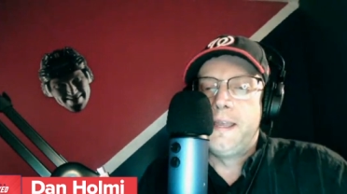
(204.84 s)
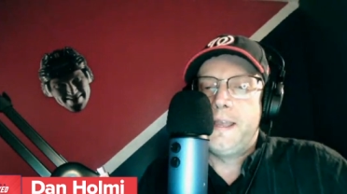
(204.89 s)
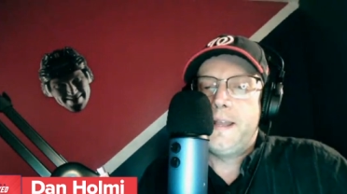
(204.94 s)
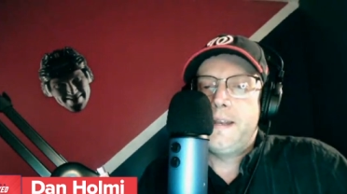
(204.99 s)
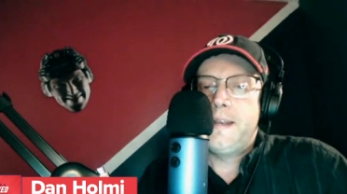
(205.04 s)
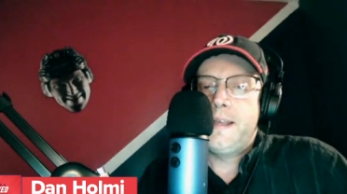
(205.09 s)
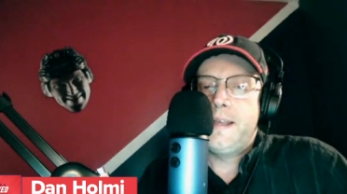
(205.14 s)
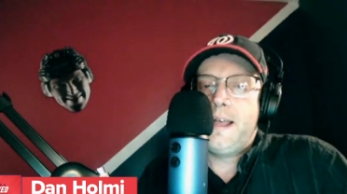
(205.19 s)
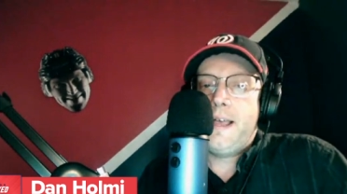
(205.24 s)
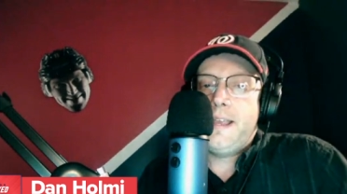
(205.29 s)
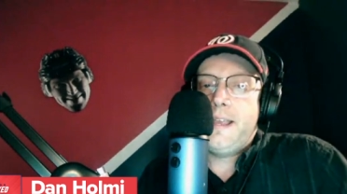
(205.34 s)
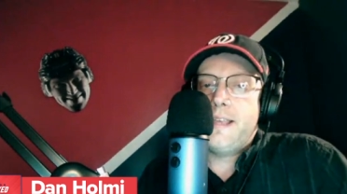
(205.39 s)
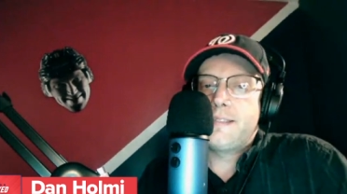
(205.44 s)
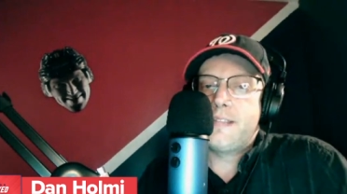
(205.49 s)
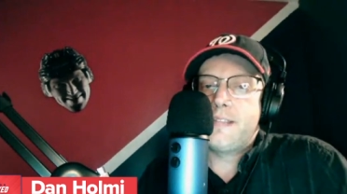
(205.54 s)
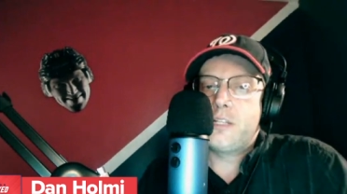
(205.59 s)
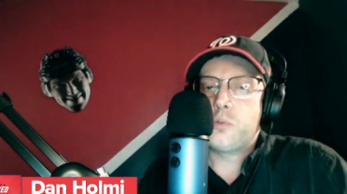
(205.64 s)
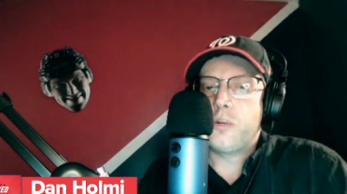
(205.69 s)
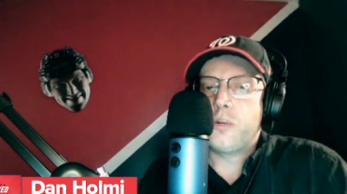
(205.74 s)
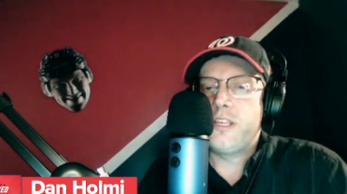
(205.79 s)
And I guess
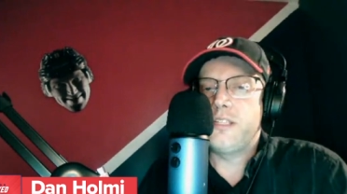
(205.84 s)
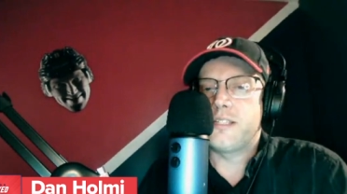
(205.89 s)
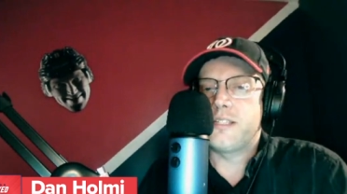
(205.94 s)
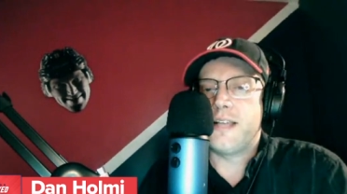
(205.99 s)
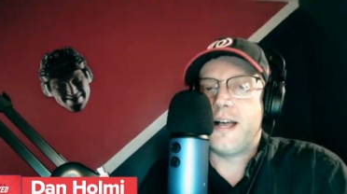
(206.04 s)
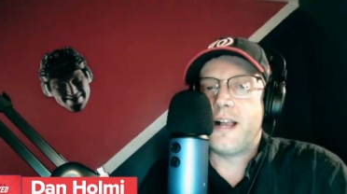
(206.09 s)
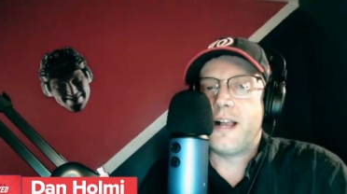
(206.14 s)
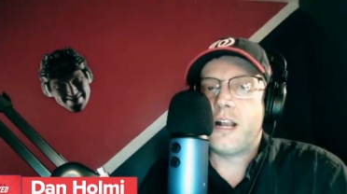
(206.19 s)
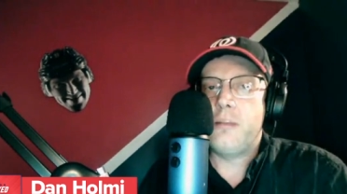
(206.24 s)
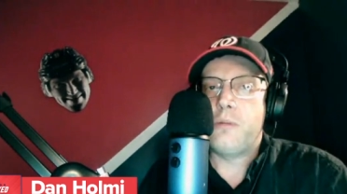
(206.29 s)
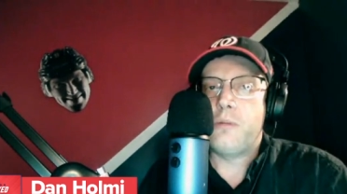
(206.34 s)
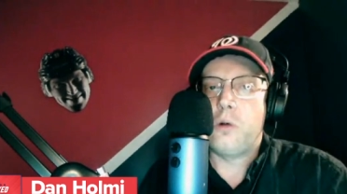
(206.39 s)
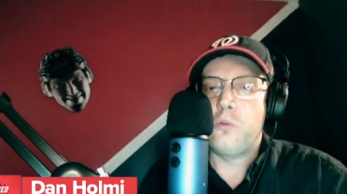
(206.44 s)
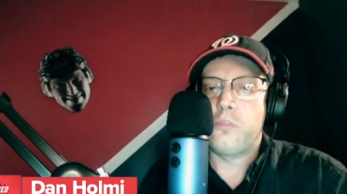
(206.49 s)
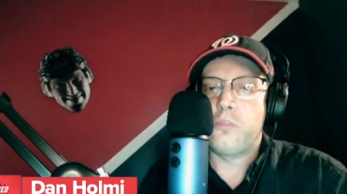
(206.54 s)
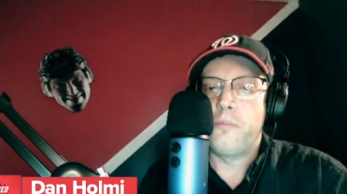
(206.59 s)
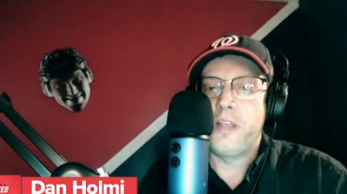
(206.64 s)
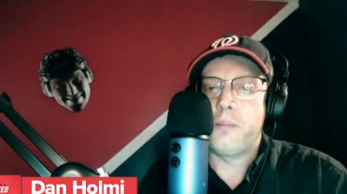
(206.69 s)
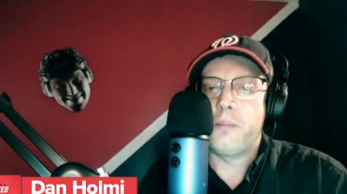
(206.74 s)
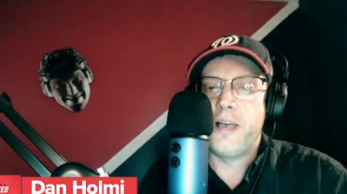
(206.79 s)
that's what he's talking about
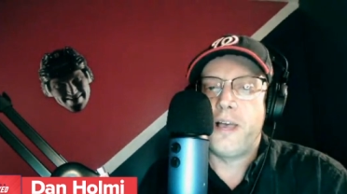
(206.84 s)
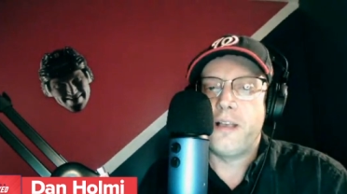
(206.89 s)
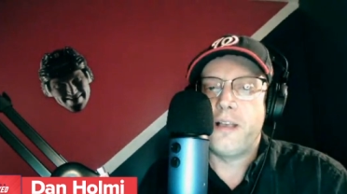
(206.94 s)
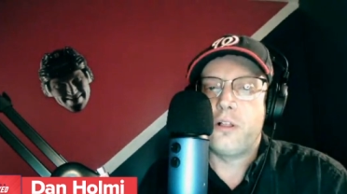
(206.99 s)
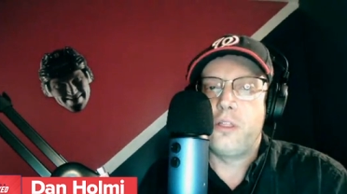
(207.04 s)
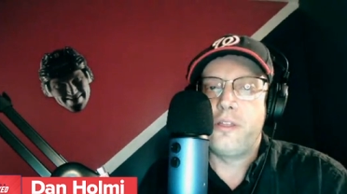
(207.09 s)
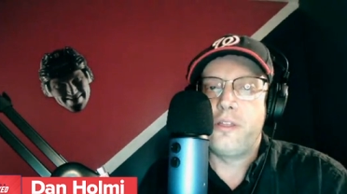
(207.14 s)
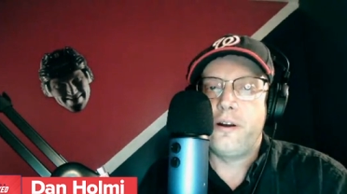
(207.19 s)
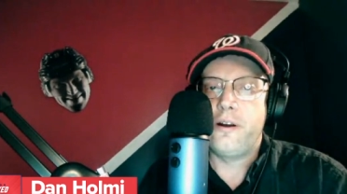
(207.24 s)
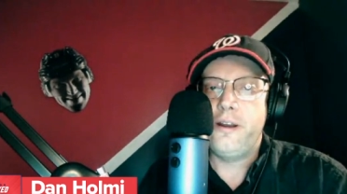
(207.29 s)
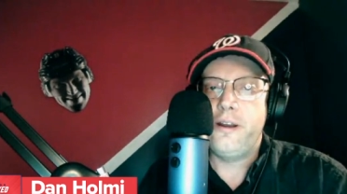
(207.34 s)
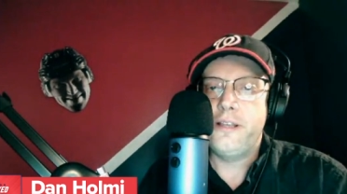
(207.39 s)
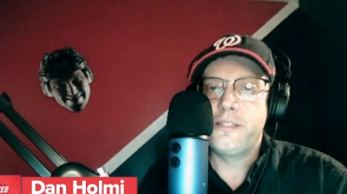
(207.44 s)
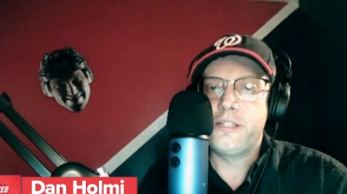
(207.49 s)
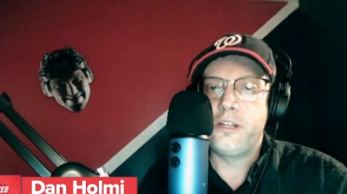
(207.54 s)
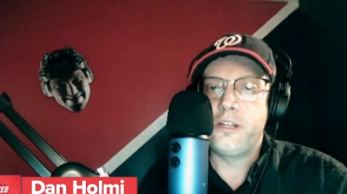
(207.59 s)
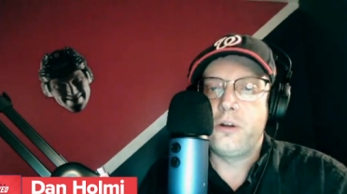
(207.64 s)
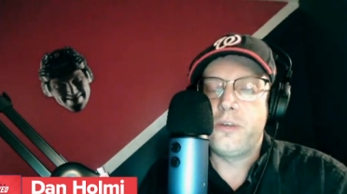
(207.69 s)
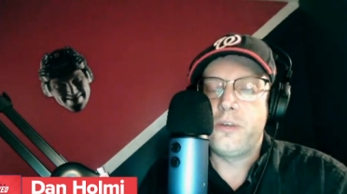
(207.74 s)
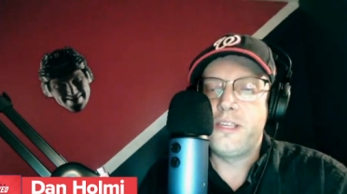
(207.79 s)
with McMichael there
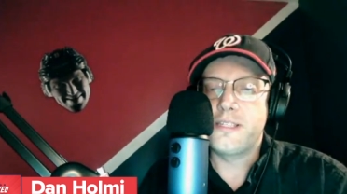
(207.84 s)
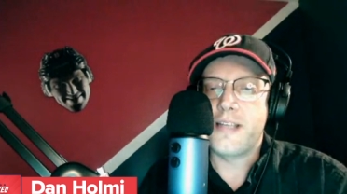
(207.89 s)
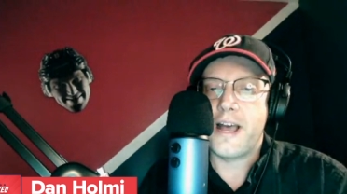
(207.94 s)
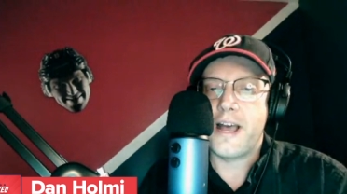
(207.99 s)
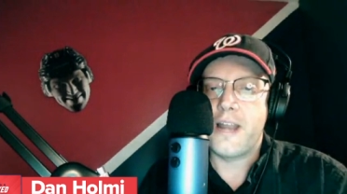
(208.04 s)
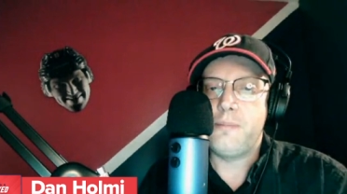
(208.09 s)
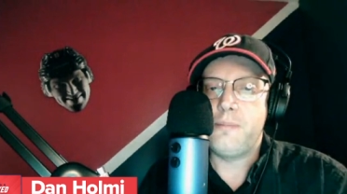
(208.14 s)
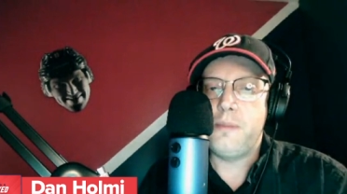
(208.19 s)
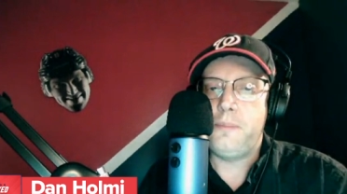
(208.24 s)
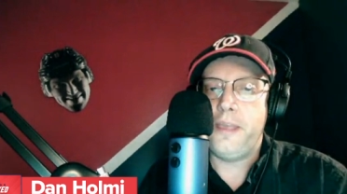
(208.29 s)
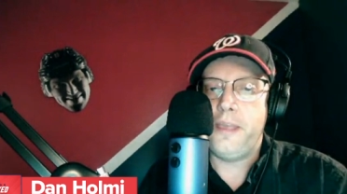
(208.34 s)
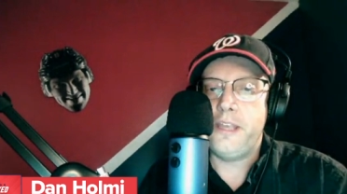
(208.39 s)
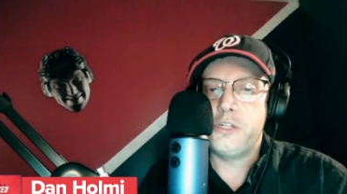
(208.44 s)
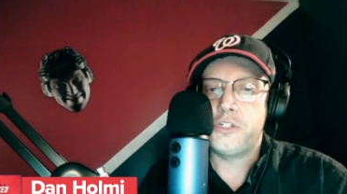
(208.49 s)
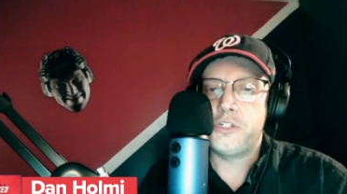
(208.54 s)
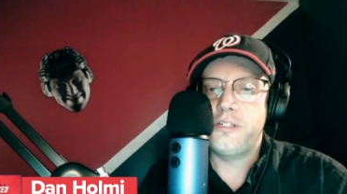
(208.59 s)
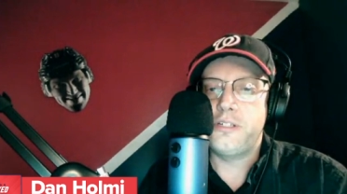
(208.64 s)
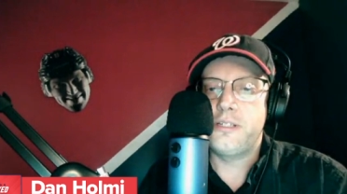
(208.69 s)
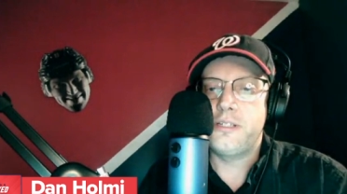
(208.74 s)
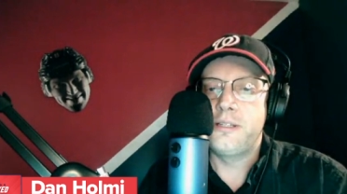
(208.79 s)
is, you know, he's got to be
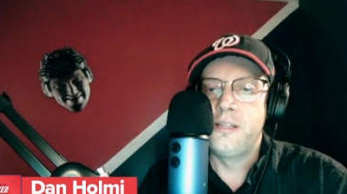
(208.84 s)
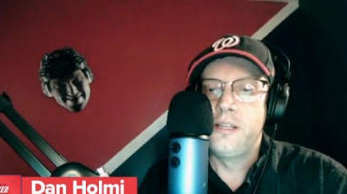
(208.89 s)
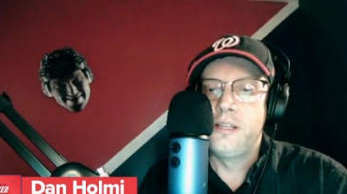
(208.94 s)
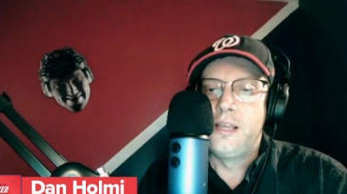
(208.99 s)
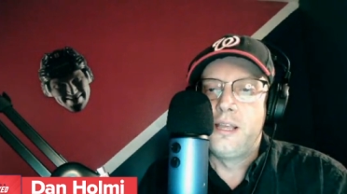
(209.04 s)
patient.